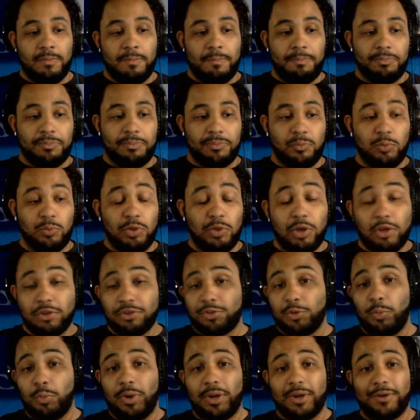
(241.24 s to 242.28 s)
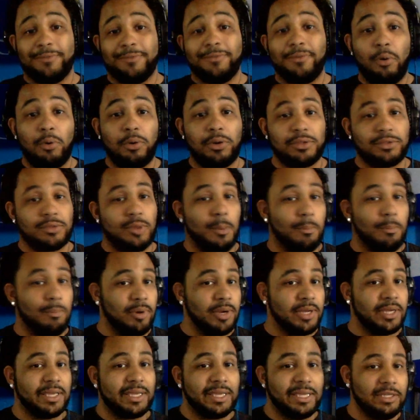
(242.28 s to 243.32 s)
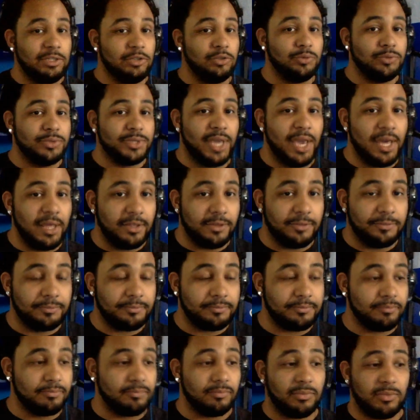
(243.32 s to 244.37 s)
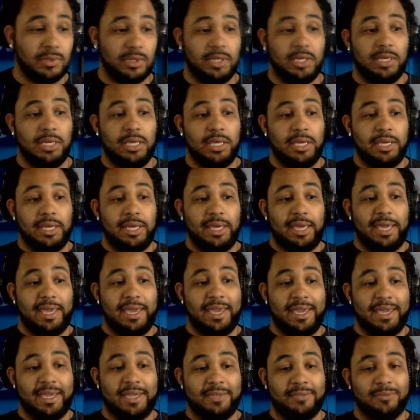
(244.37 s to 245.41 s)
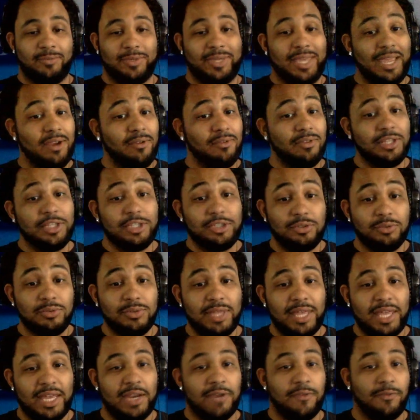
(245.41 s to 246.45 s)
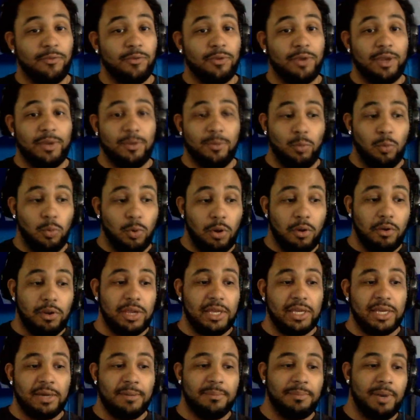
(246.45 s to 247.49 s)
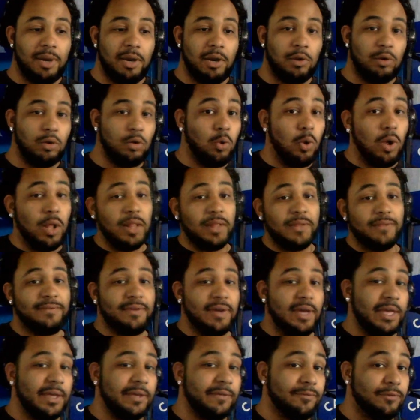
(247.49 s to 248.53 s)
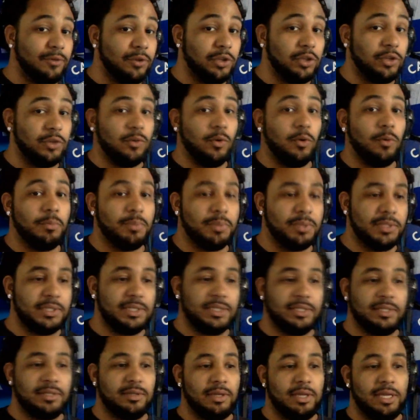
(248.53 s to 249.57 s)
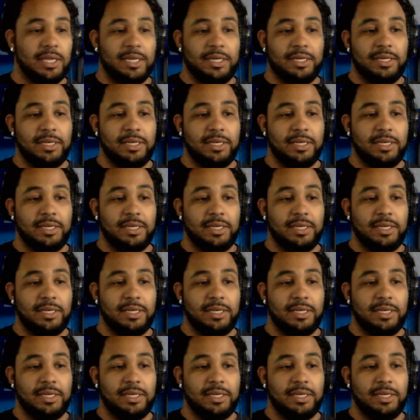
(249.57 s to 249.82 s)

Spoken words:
we also want to focus on bringing in new talent. And we can't really do that if we're worrying about qualifying for the Europa League. And